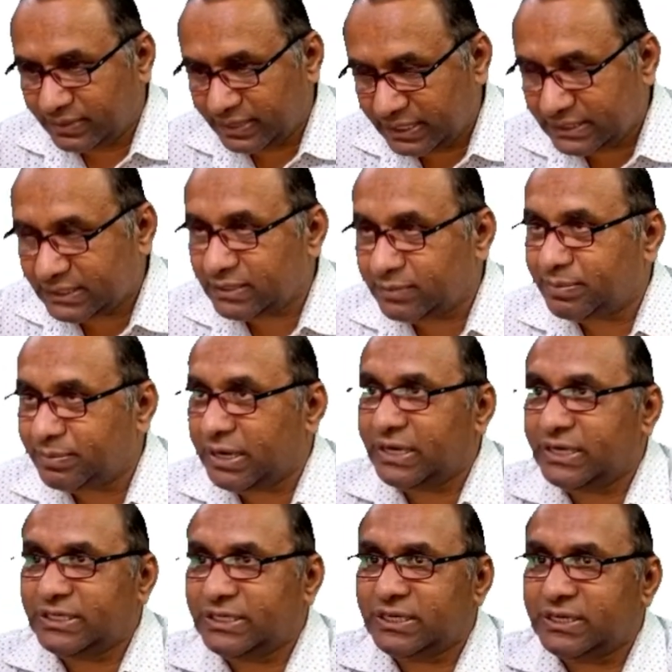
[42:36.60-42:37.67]
this
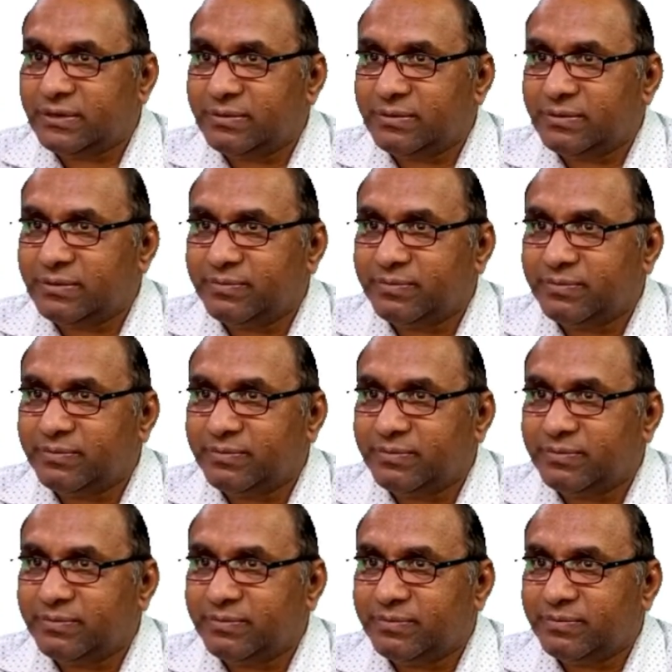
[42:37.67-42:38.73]
presentation.
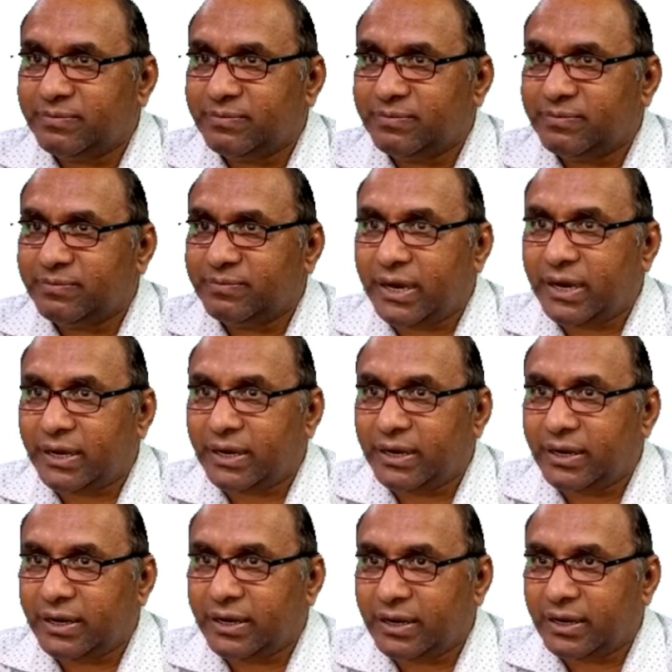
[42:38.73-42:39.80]
You
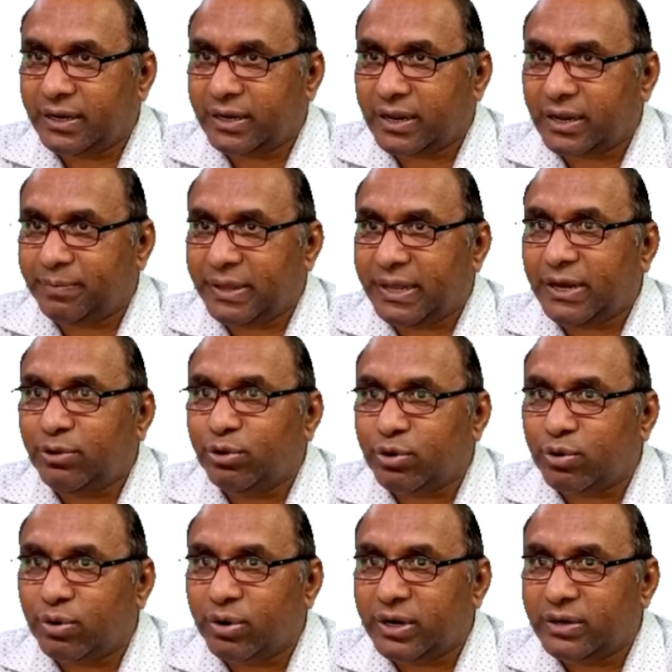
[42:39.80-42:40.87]
can compare your
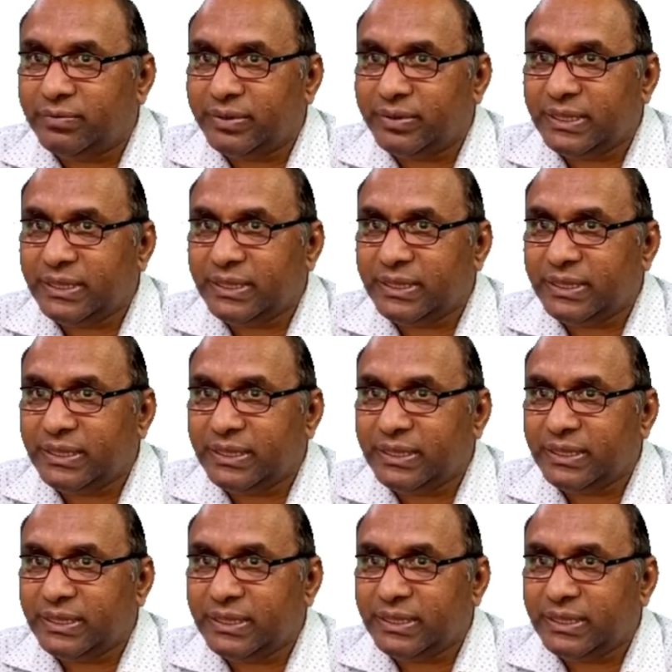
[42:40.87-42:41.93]
code with this
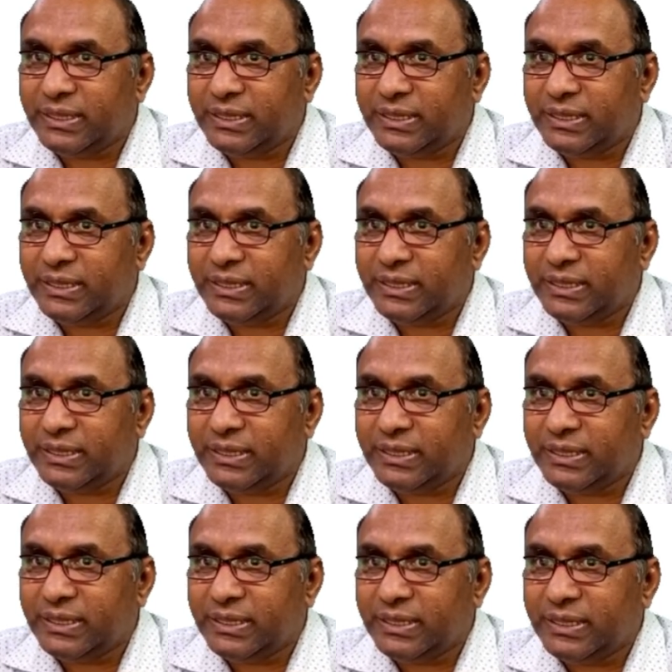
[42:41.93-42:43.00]
file.
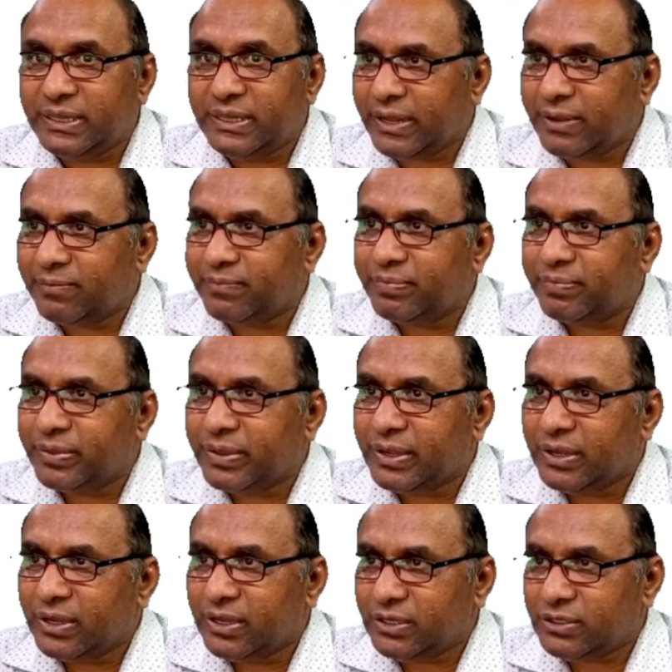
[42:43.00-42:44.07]
Okay.
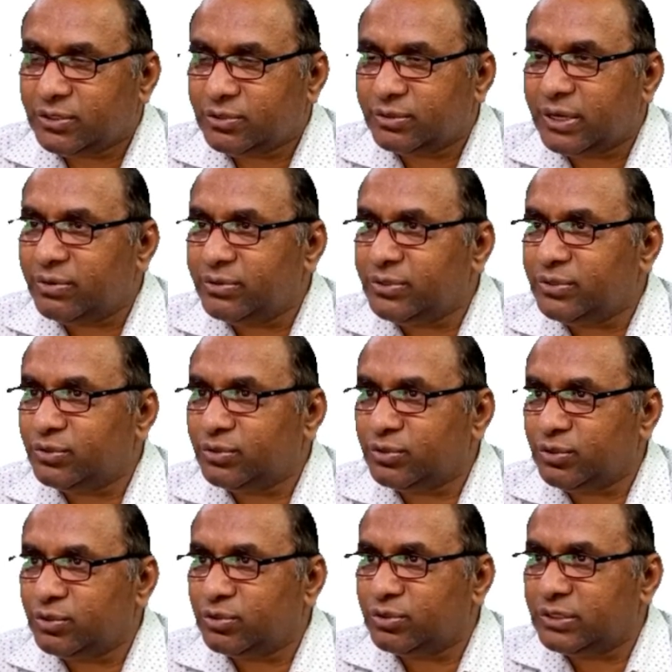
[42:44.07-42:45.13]
So now
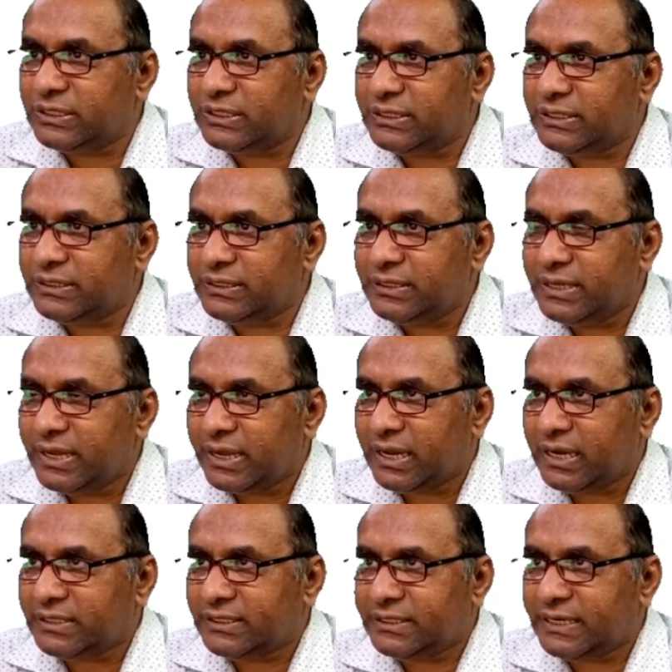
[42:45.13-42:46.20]
you should
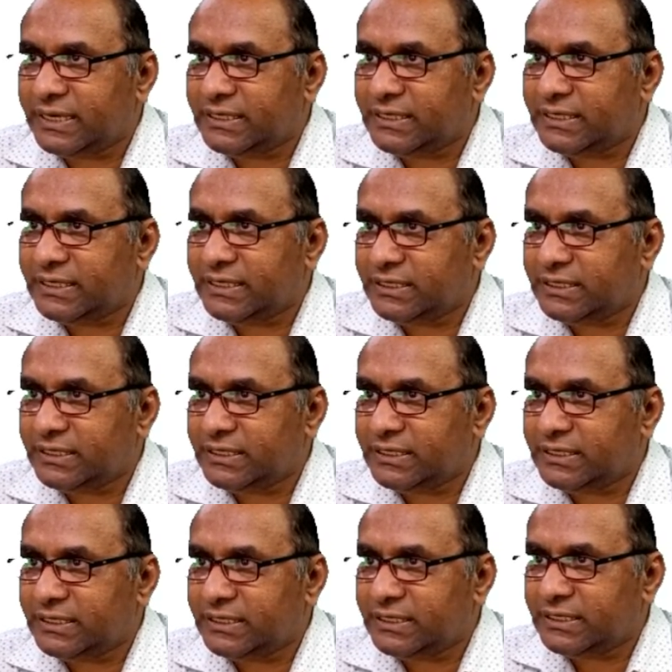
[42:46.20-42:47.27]
concentrate
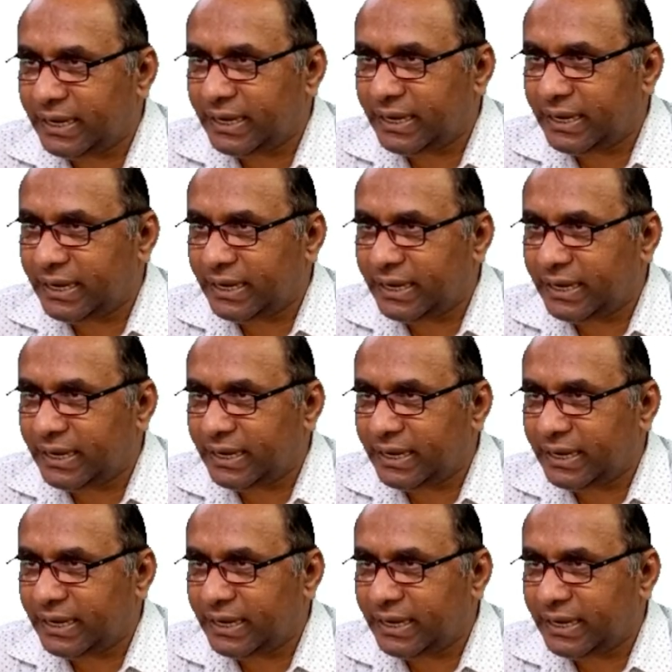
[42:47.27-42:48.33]
on this
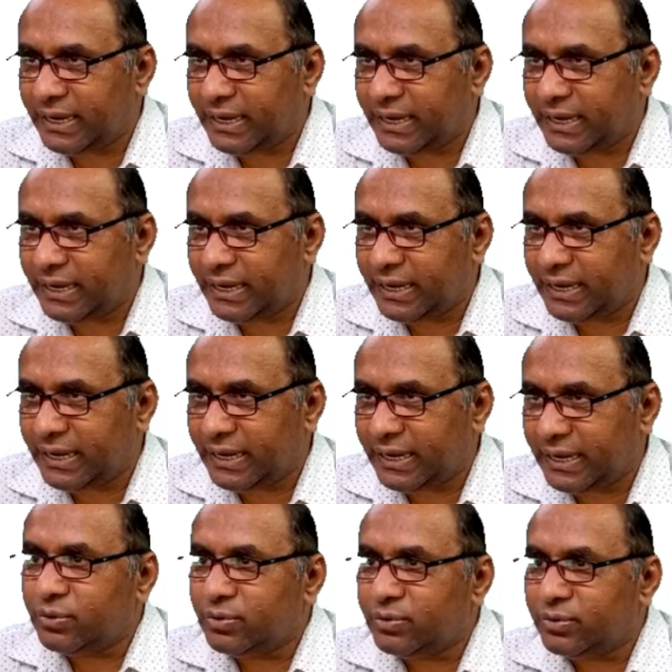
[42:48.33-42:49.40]
problem.
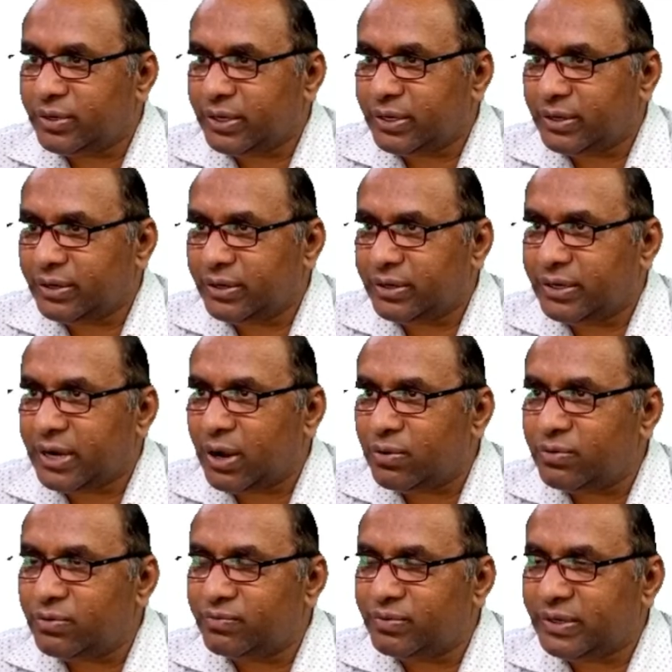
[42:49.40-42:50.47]
So
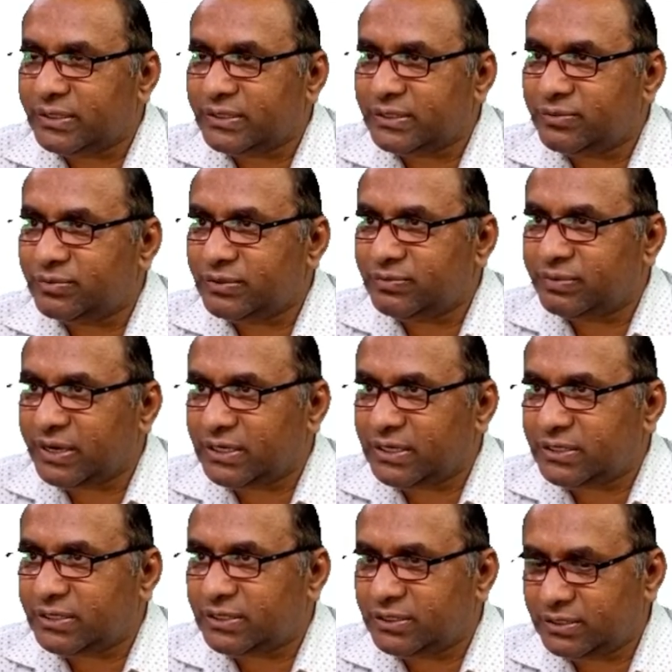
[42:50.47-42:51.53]
now what we
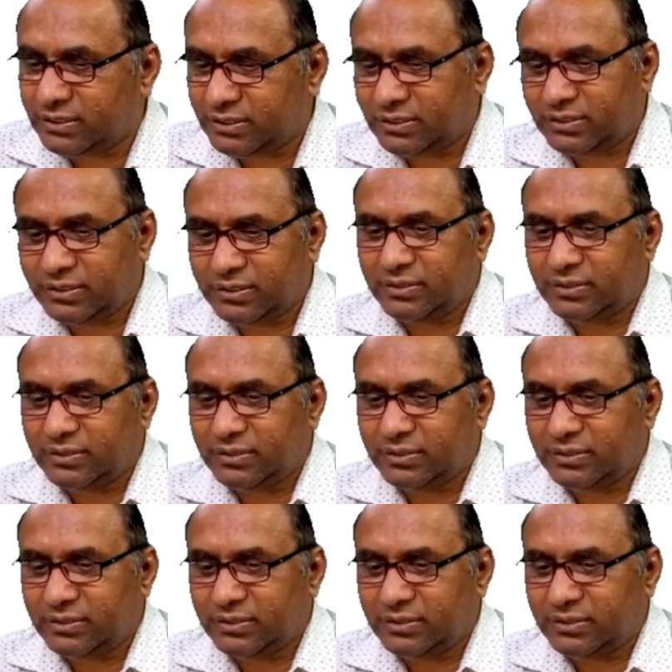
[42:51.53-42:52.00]
want to